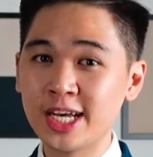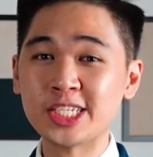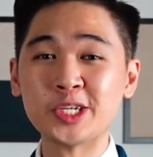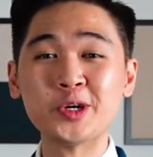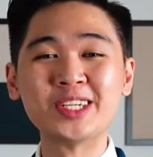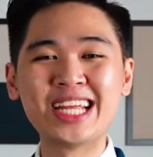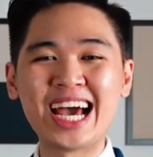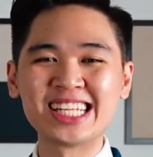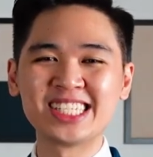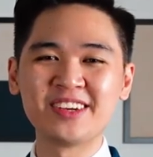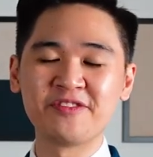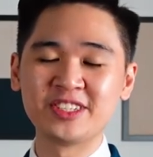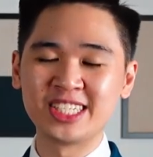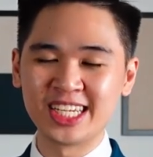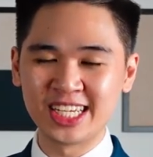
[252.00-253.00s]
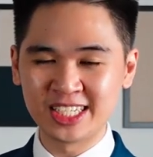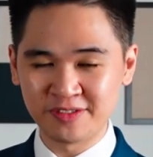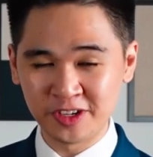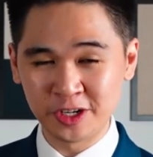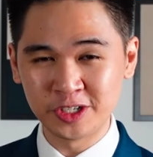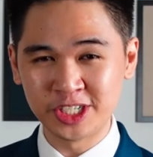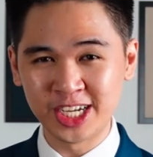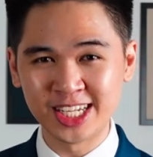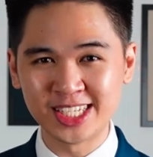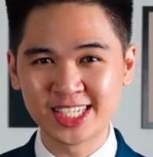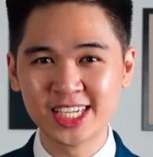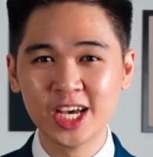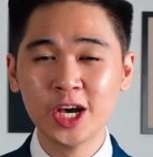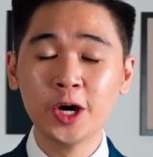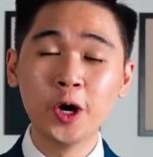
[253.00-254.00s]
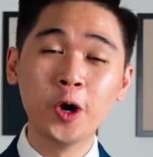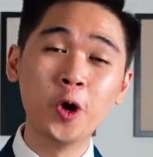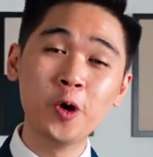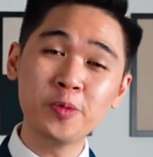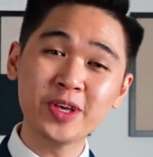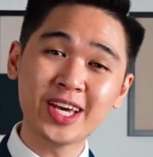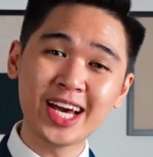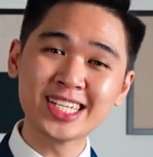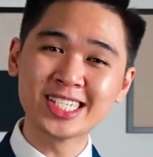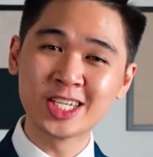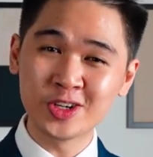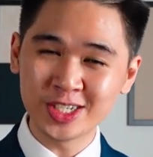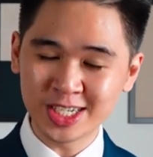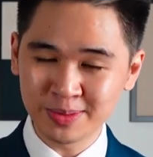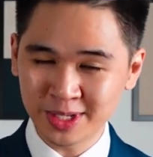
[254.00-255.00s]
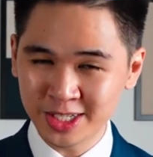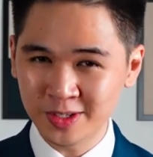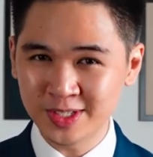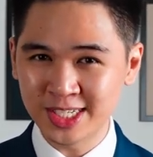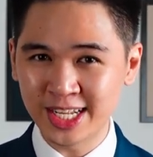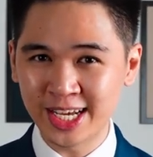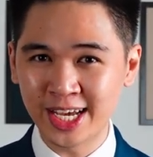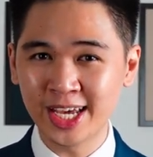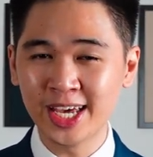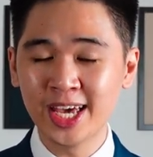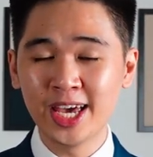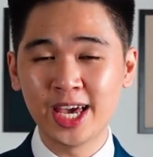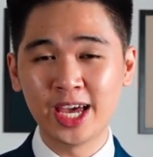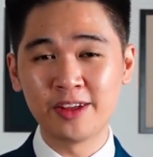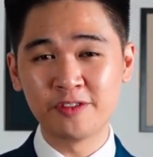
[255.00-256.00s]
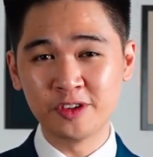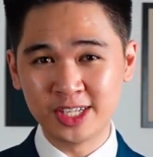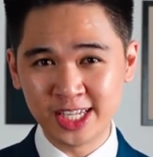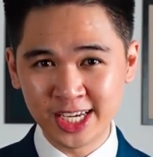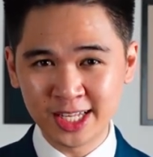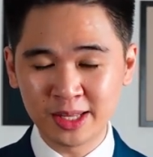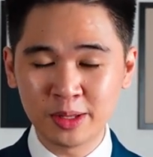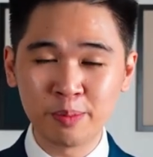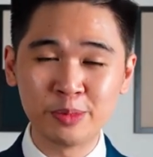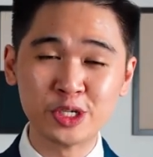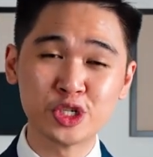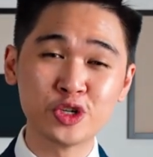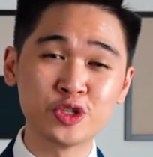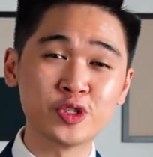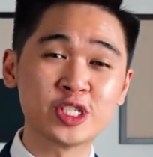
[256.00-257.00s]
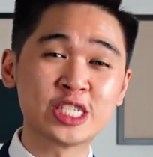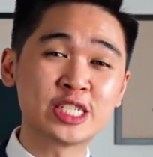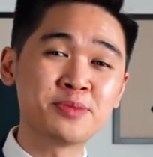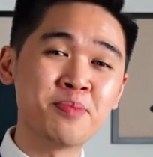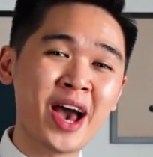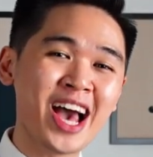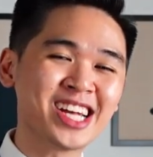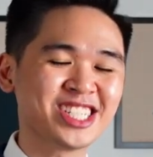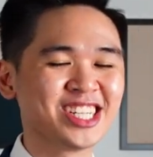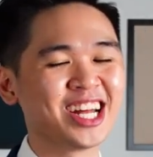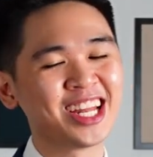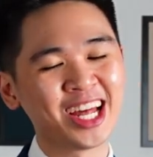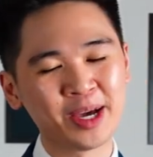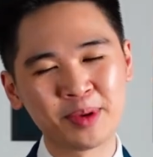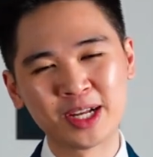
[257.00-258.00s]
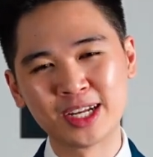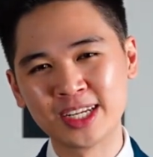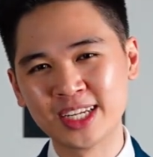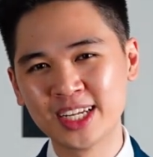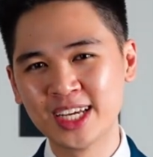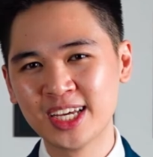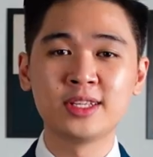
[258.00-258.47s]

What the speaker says: So that's it for today's video, gents. Hope you guys learned something new today, and if you did, be sure to smash that like button.